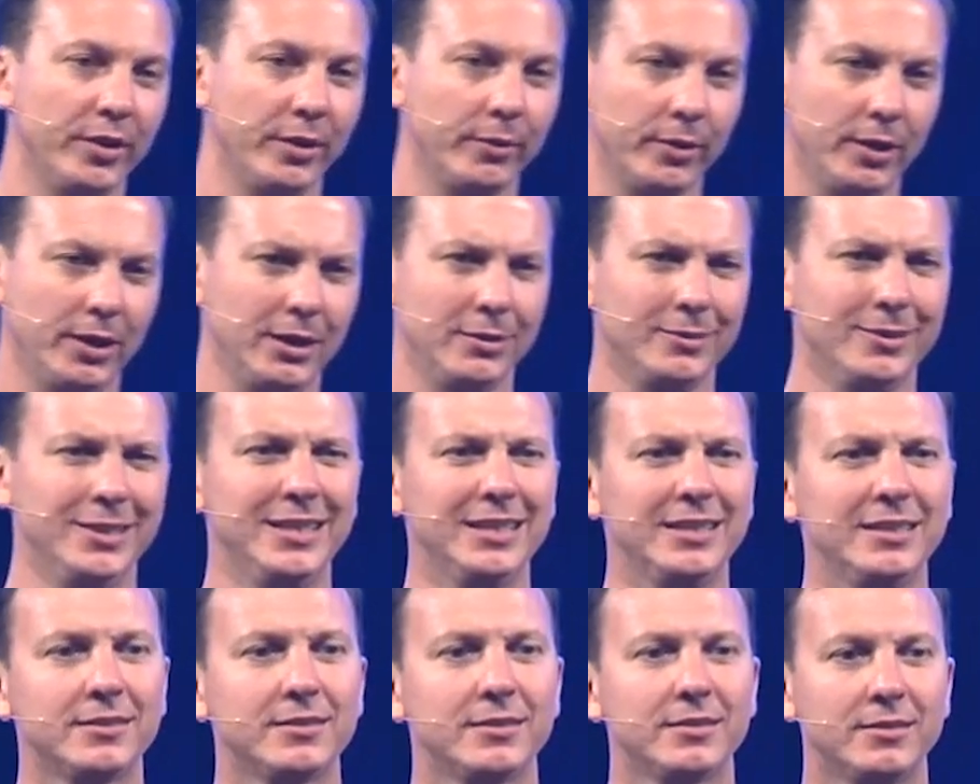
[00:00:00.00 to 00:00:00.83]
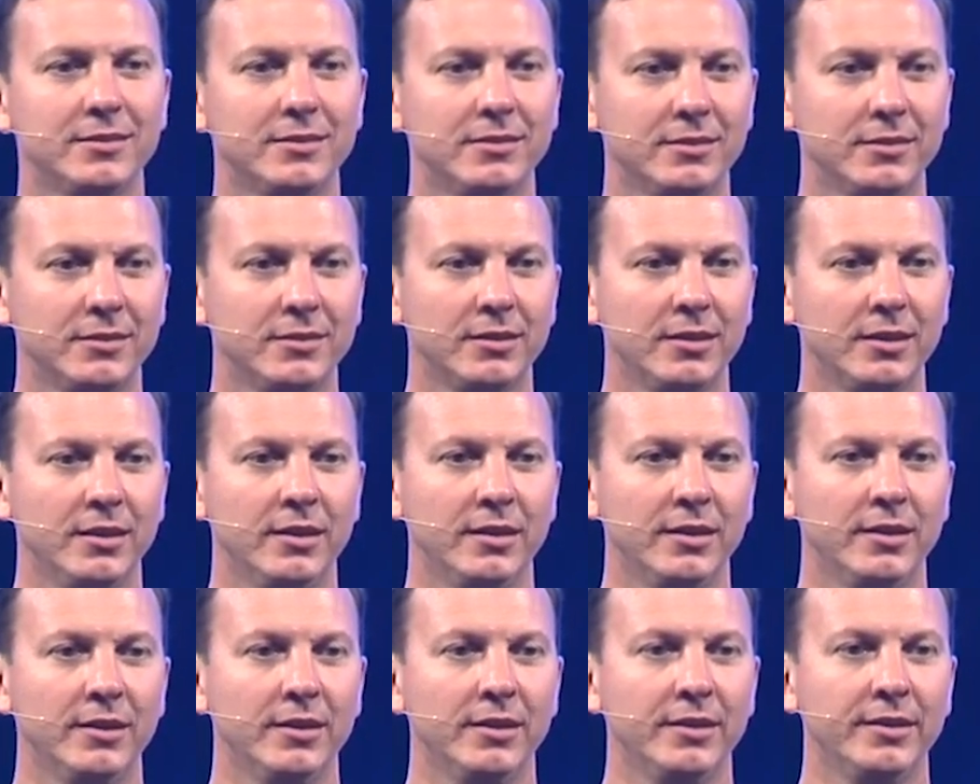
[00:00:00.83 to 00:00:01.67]
They were like, What?
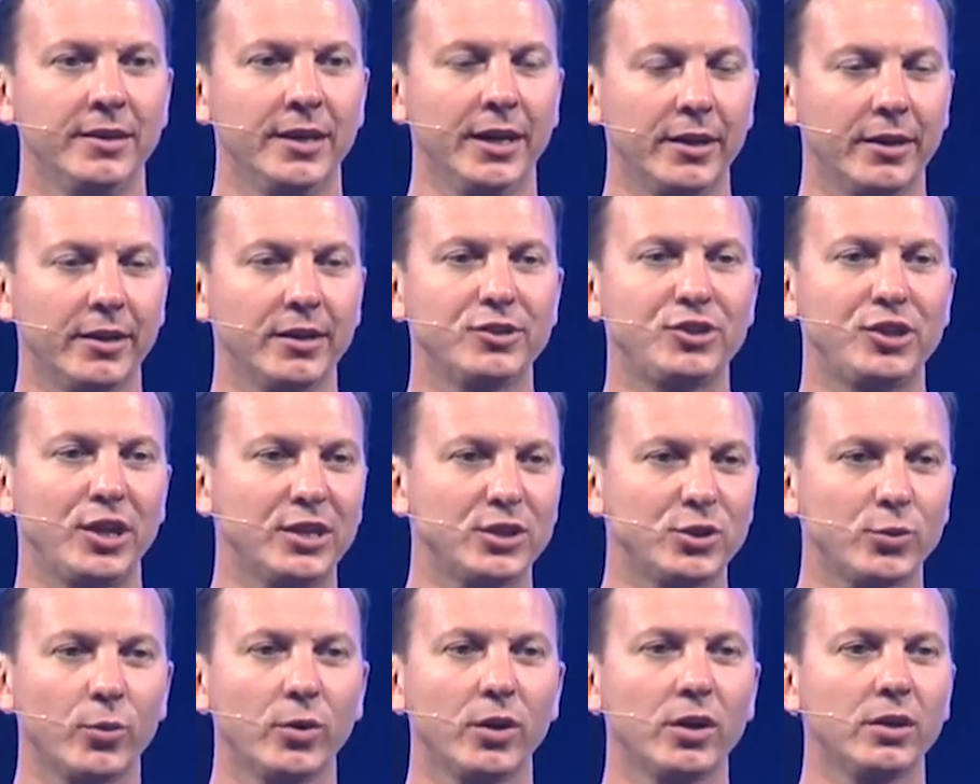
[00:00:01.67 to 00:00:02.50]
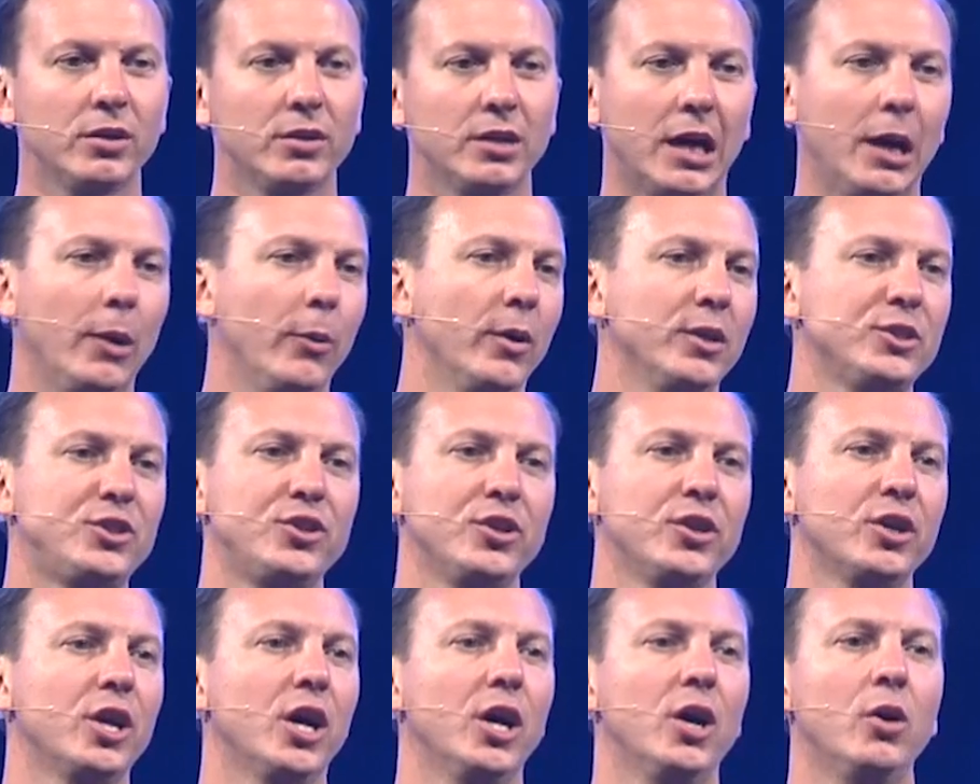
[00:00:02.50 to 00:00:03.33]
Yeah, you're going to change the world. I want
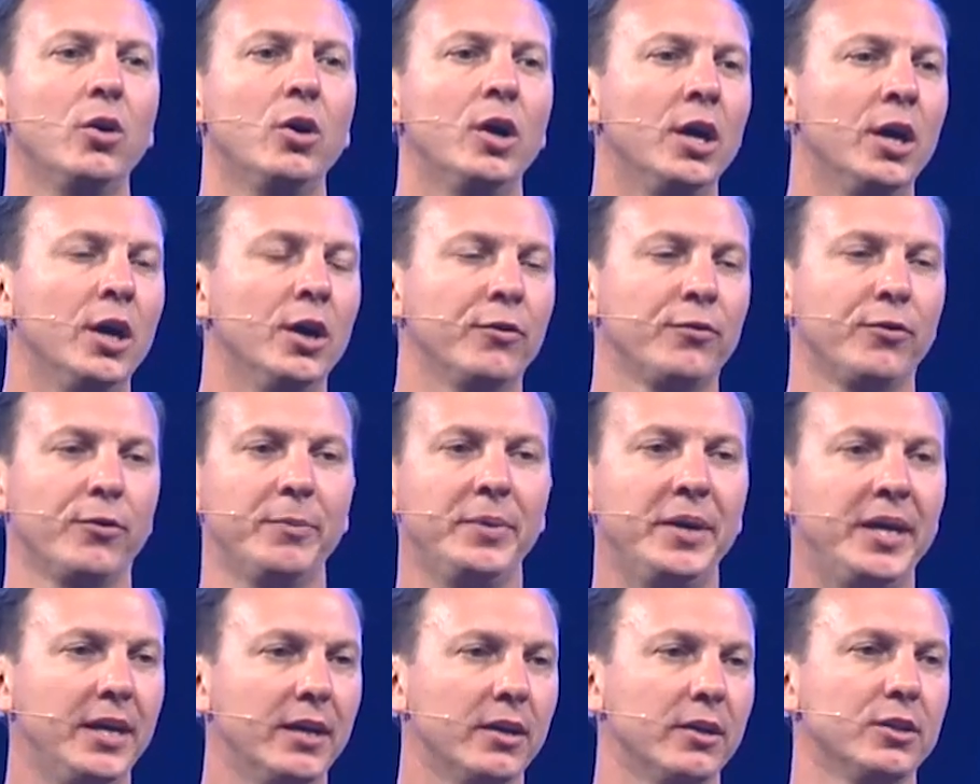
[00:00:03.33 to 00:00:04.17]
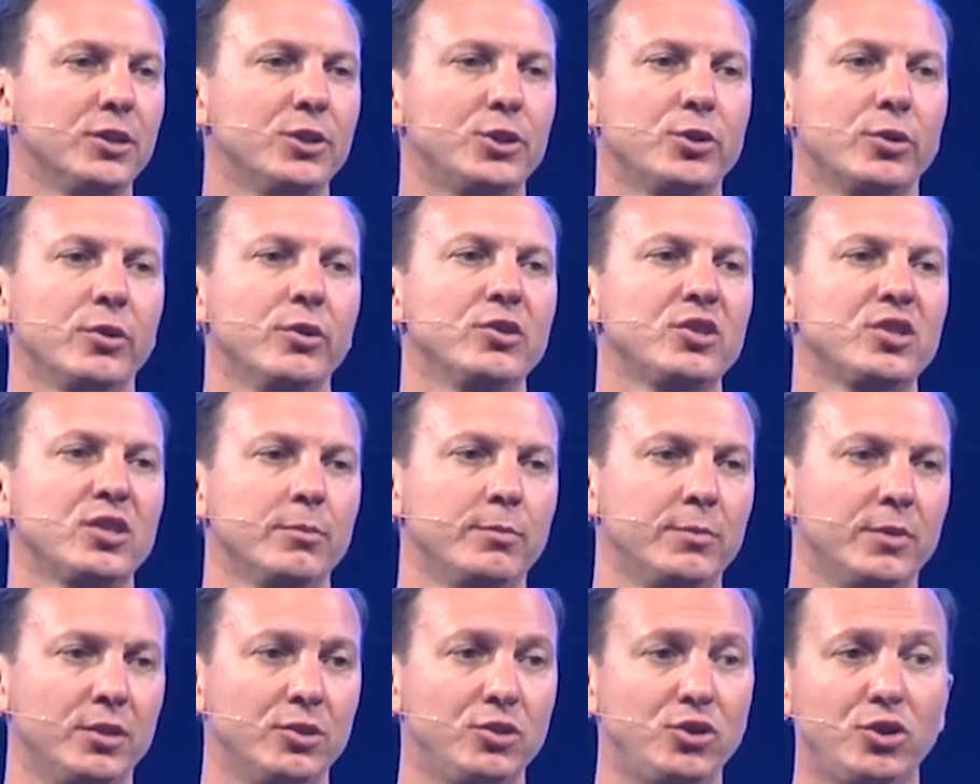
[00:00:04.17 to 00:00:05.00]
you to go from here in
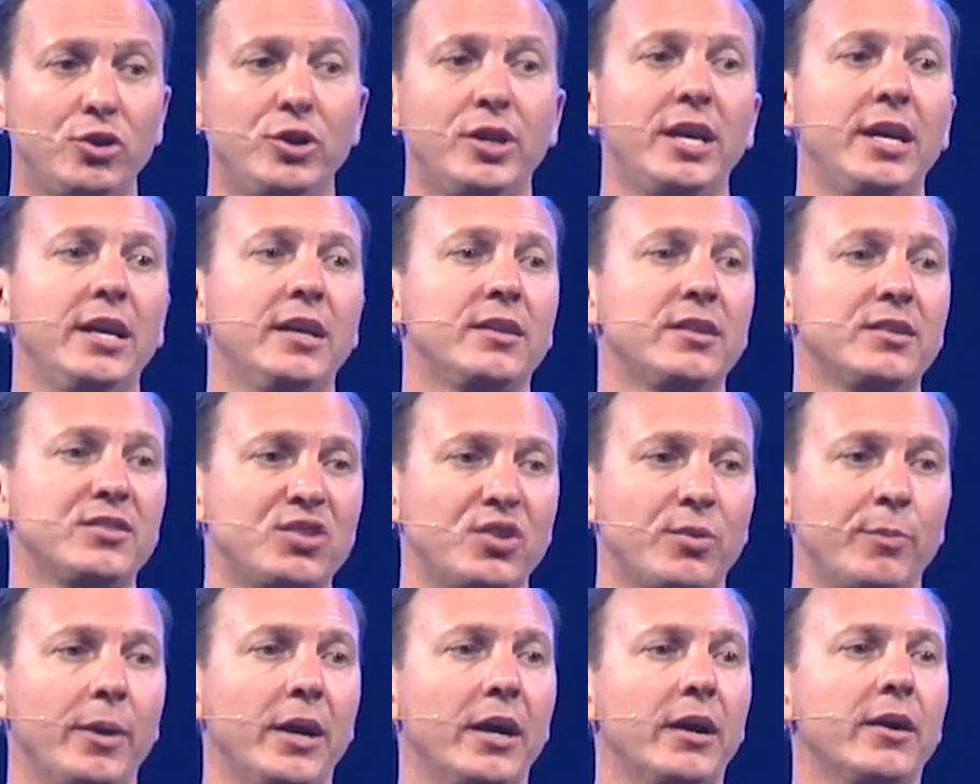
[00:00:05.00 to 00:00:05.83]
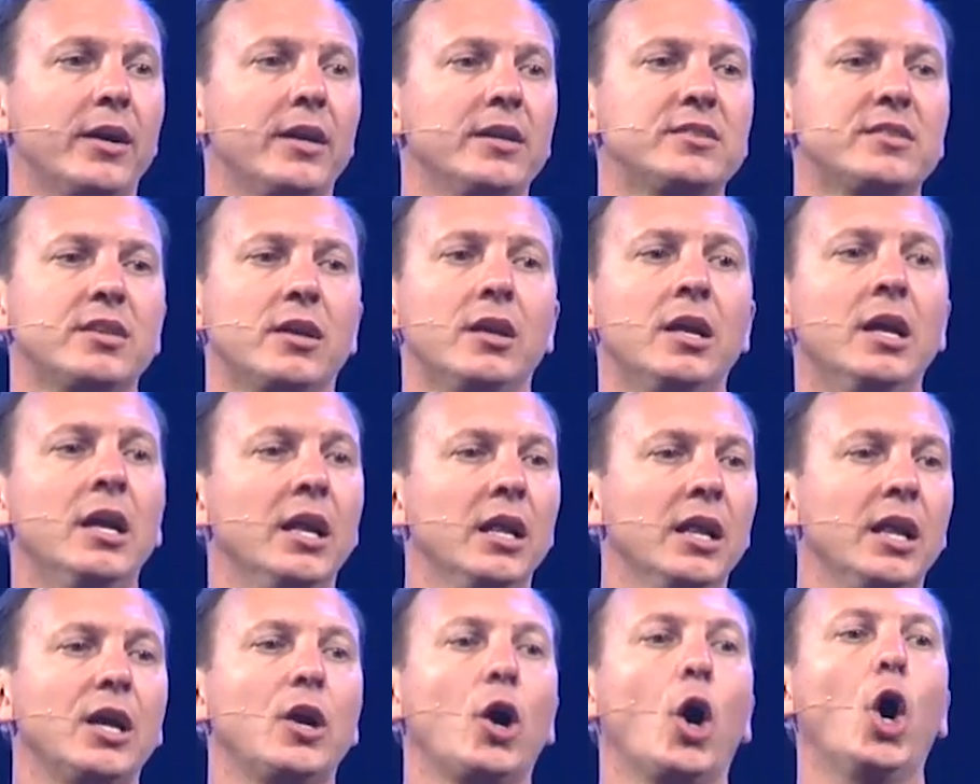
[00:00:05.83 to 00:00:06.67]
Jerusalem to Judea to Samaria to
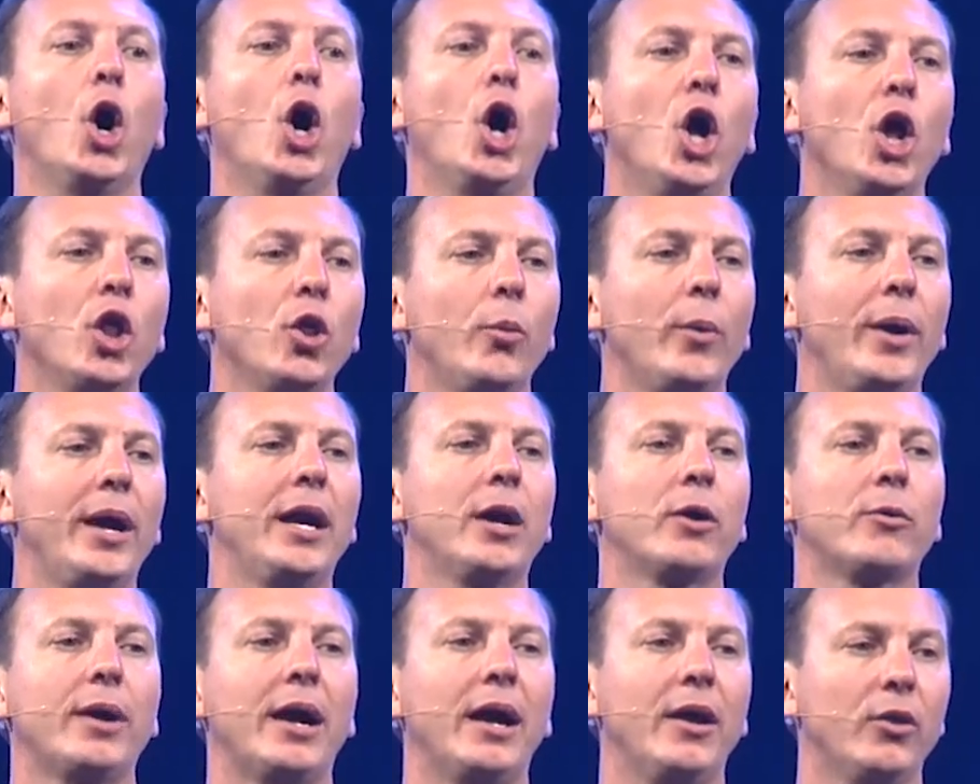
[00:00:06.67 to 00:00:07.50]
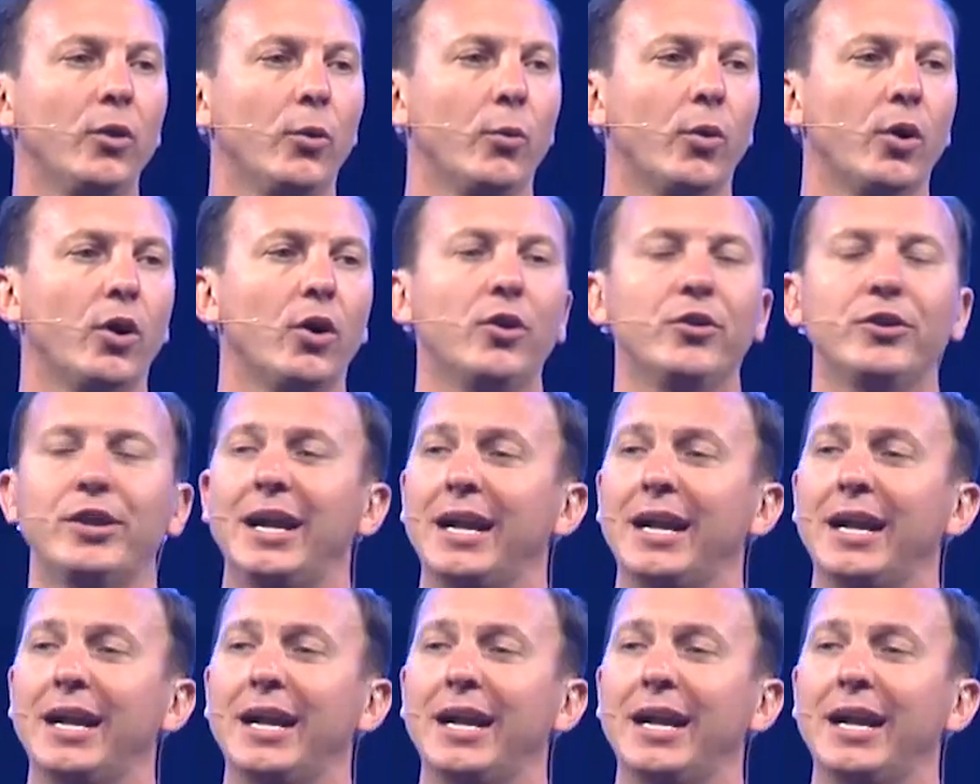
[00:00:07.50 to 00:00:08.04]
like all the way around the world.